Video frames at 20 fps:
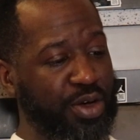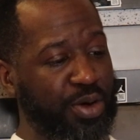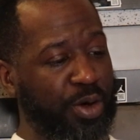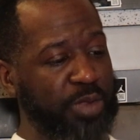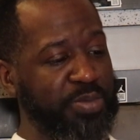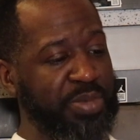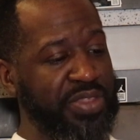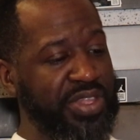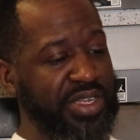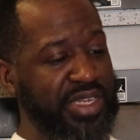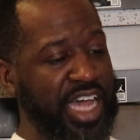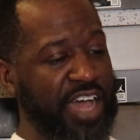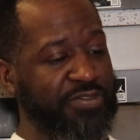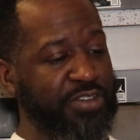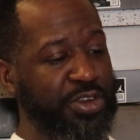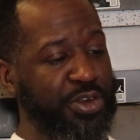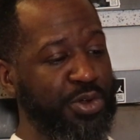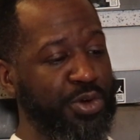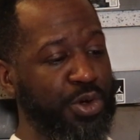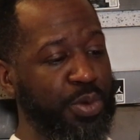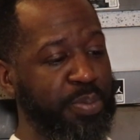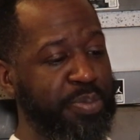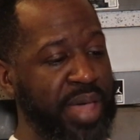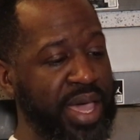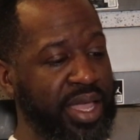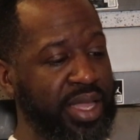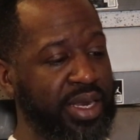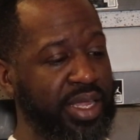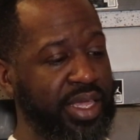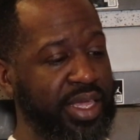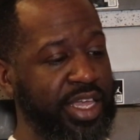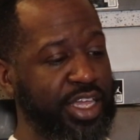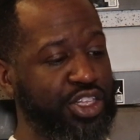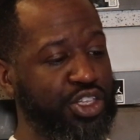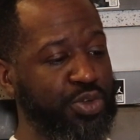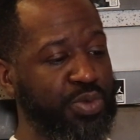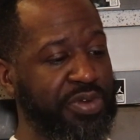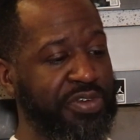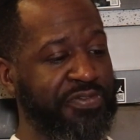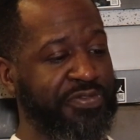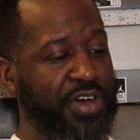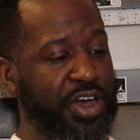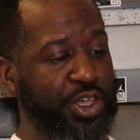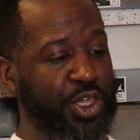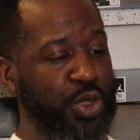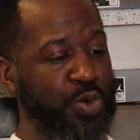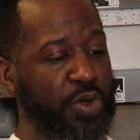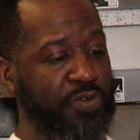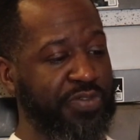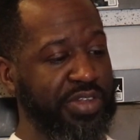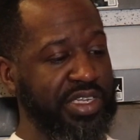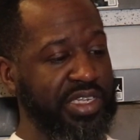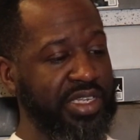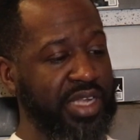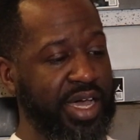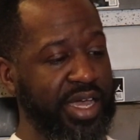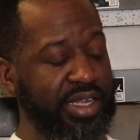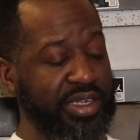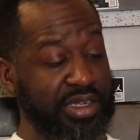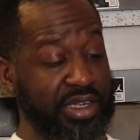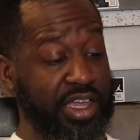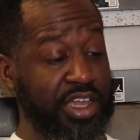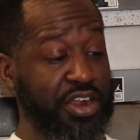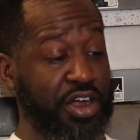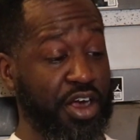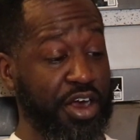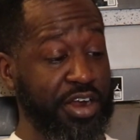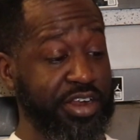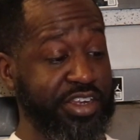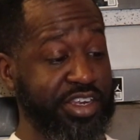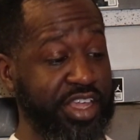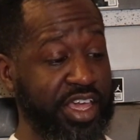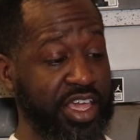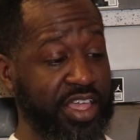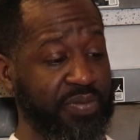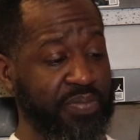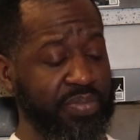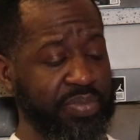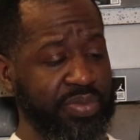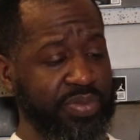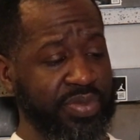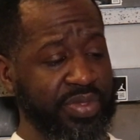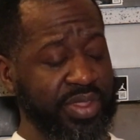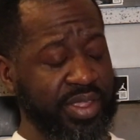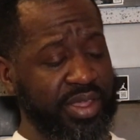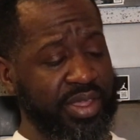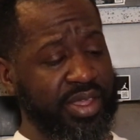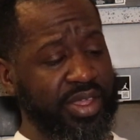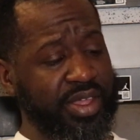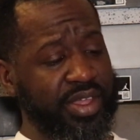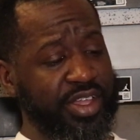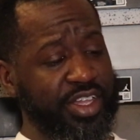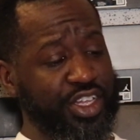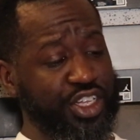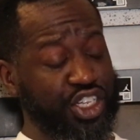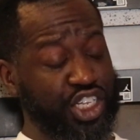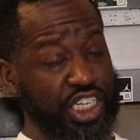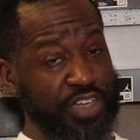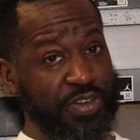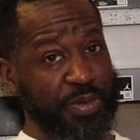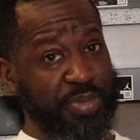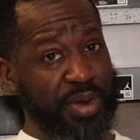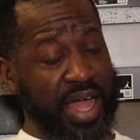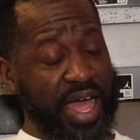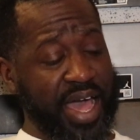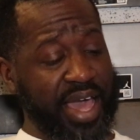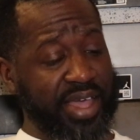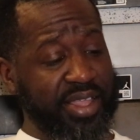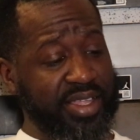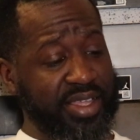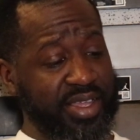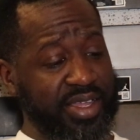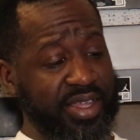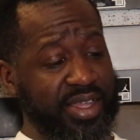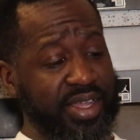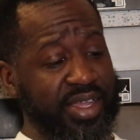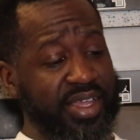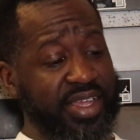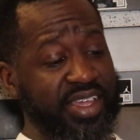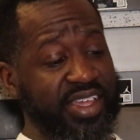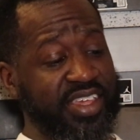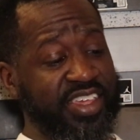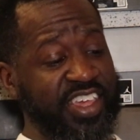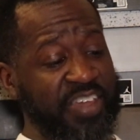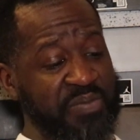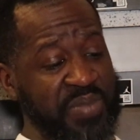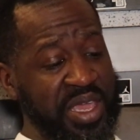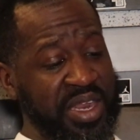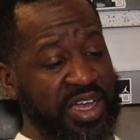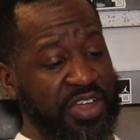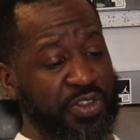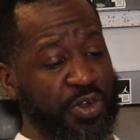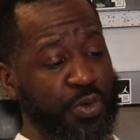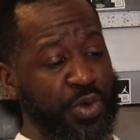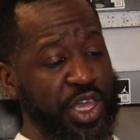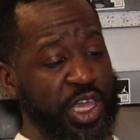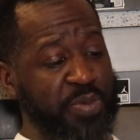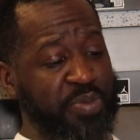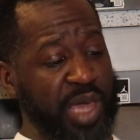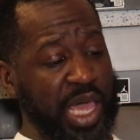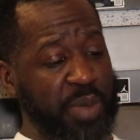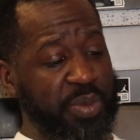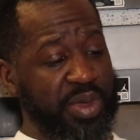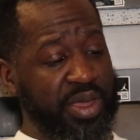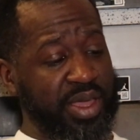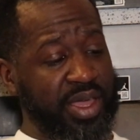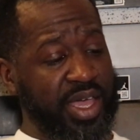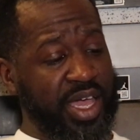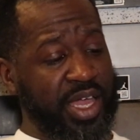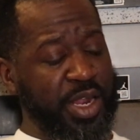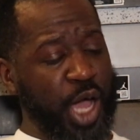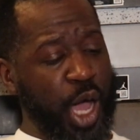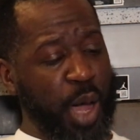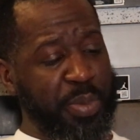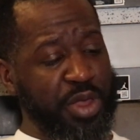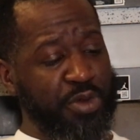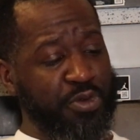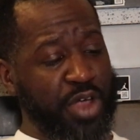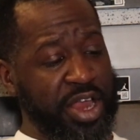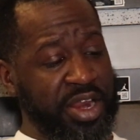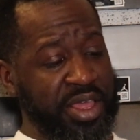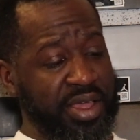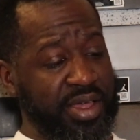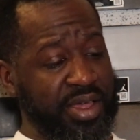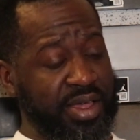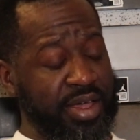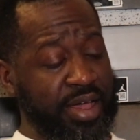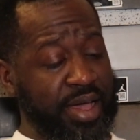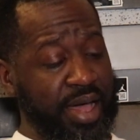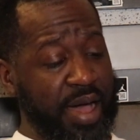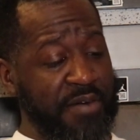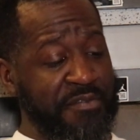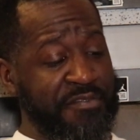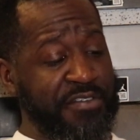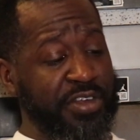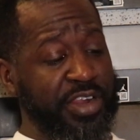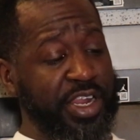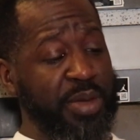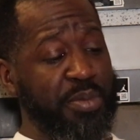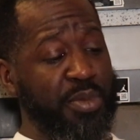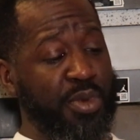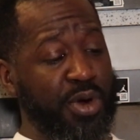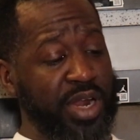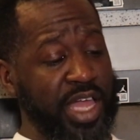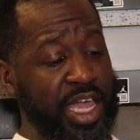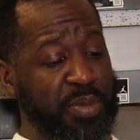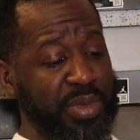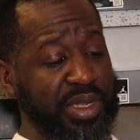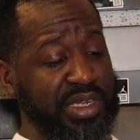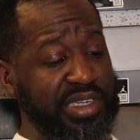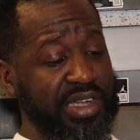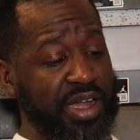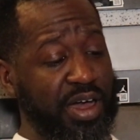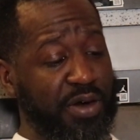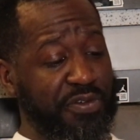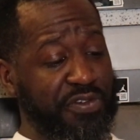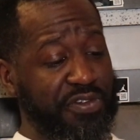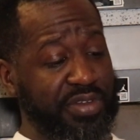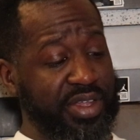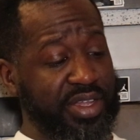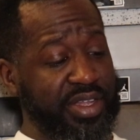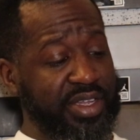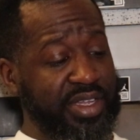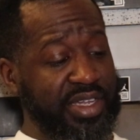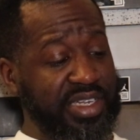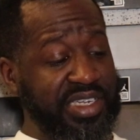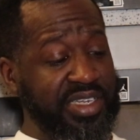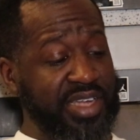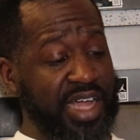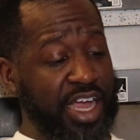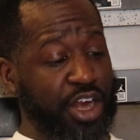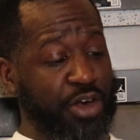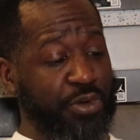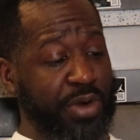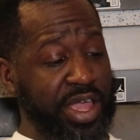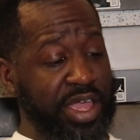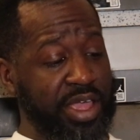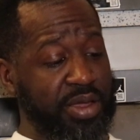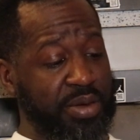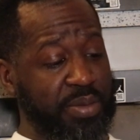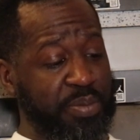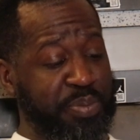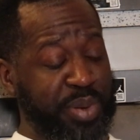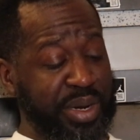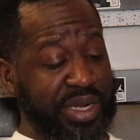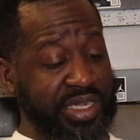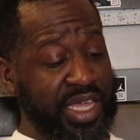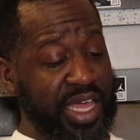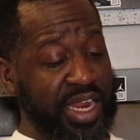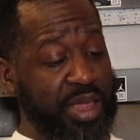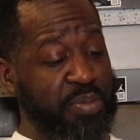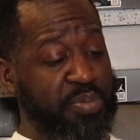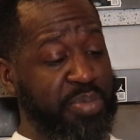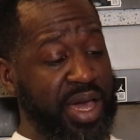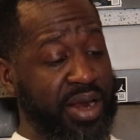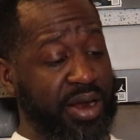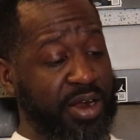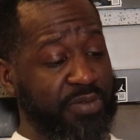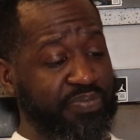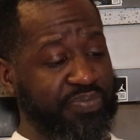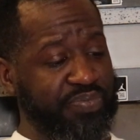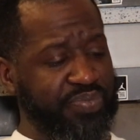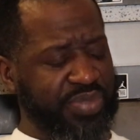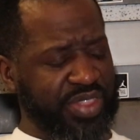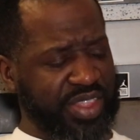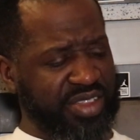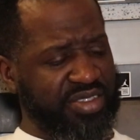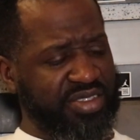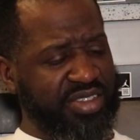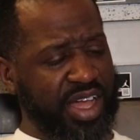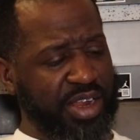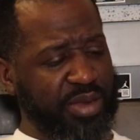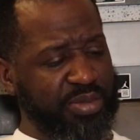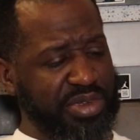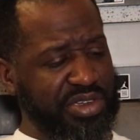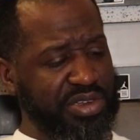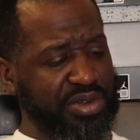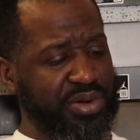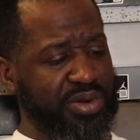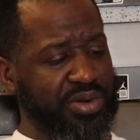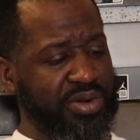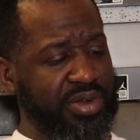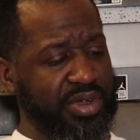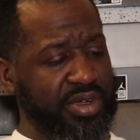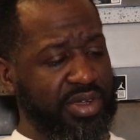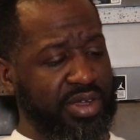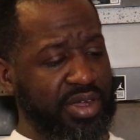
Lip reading: called me this afternoon begging to eat you and fuck you with his nice and hard dick. She replied, give me another week, baby, and I'll be ready. I'm feeling more like myself. It's not great, but it's getting better. Tell him soon.